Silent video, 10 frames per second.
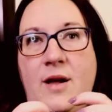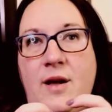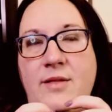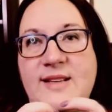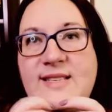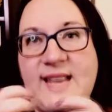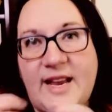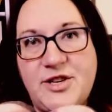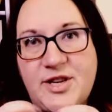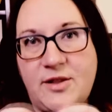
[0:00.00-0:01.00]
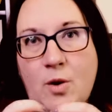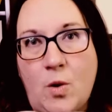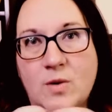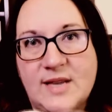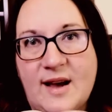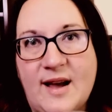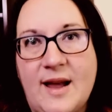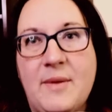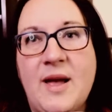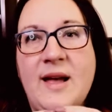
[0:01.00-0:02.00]
this tension the whole
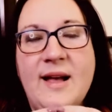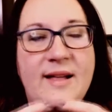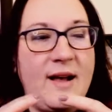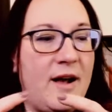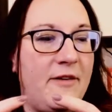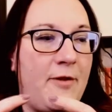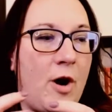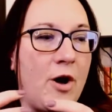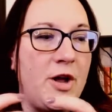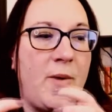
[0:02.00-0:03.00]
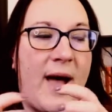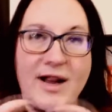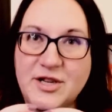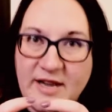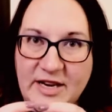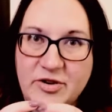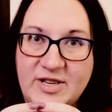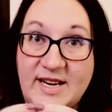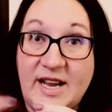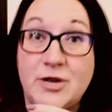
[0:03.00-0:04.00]
time of, are you actually
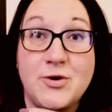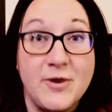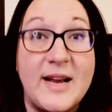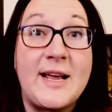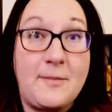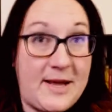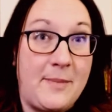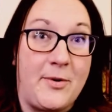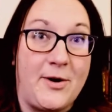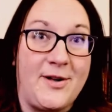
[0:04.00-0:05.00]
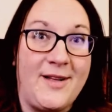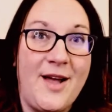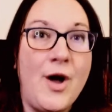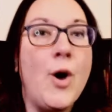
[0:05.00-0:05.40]
interested in treating people,